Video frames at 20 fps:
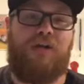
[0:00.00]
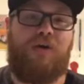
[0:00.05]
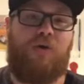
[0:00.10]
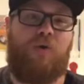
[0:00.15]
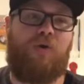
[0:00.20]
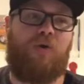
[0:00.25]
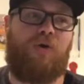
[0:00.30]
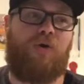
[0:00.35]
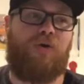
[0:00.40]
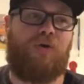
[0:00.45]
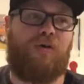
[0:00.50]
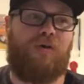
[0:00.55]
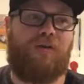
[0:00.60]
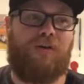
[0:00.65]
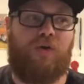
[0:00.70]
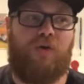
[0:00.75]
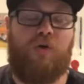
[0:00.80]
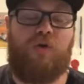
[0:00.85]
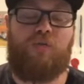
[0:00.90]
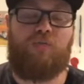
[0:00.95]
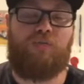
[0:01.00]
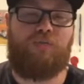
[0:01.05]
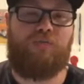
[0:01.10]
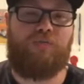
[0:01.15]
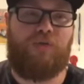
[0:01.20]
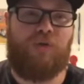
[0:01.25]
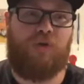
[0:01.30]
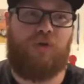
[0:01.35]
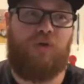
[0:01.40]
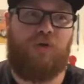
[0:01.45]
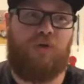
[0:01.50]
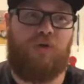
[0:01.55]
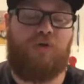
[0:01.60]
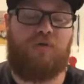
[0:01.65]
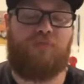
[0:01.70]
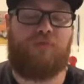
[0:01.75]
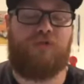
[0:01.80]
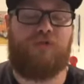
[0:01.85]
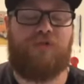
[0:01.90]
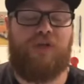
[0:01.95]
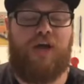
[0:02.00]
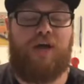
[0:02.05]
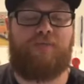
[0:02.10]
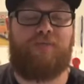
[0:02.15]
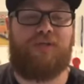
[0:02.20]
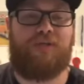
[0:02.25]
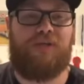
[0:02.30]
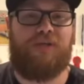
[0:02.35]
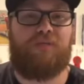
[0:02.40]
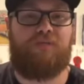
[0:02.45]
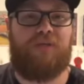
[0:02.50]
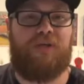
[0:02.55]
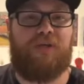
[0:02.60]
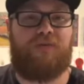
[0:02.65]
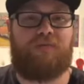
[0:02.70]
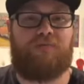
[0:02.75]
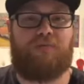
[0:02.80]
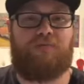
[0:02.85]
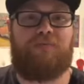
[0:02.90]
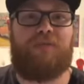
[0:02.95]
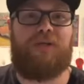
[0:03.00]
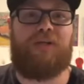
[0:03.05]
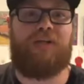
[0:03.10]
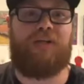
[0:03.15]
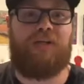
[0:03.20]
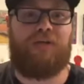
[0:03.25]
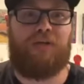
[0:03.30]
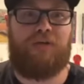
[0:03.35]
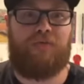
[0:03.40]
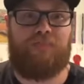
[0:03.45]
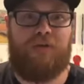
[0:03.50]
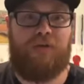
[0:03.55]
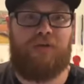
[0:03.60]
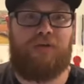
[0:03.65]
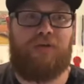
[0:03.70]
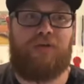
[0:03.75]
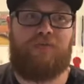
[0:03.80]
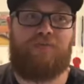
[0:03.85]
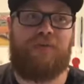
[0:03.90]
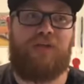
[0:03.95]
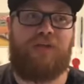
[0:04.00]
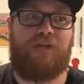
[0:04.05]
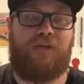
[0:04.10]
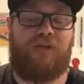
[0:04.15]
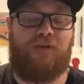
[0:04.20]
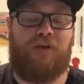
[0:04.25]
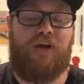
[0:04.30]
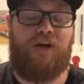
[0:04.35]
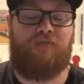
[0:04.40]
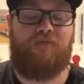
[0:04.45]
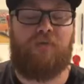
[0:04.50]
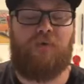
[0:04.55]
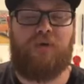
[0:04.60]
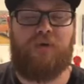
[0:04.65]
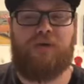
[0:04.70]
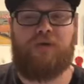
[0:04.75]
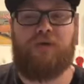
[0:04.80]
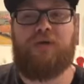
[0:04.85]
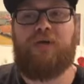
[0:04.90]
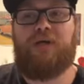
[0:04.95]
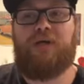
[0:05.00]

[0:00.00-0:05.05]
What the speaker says: or your local homebrew shop is going to be milling your grain for you.